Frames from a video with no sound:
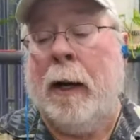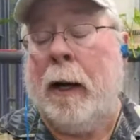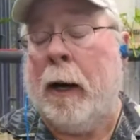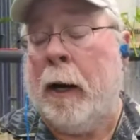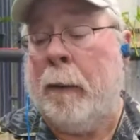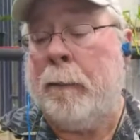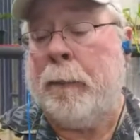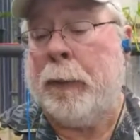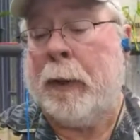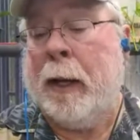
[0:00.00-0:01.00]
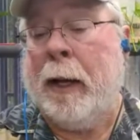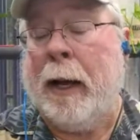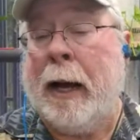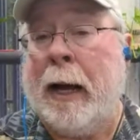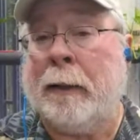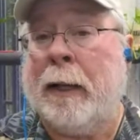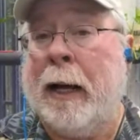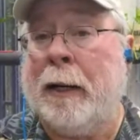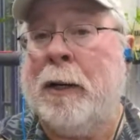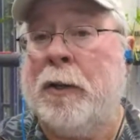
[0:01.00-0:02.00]
them um, and
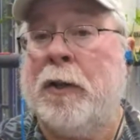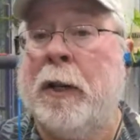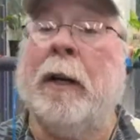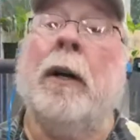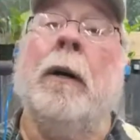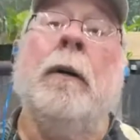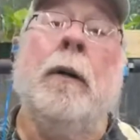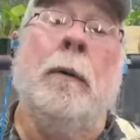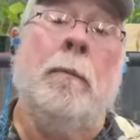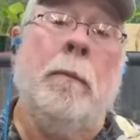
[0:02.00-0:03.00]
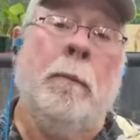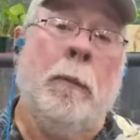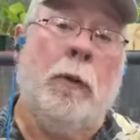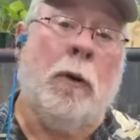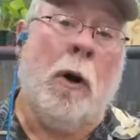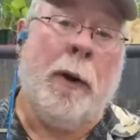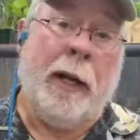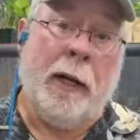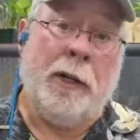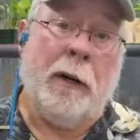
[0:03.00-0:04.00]
then consider growing
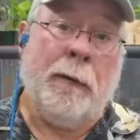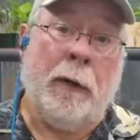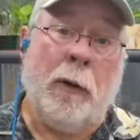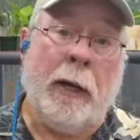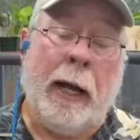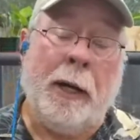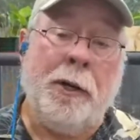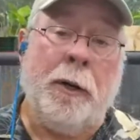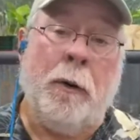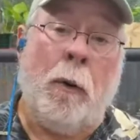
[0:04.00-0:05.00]
in a different location.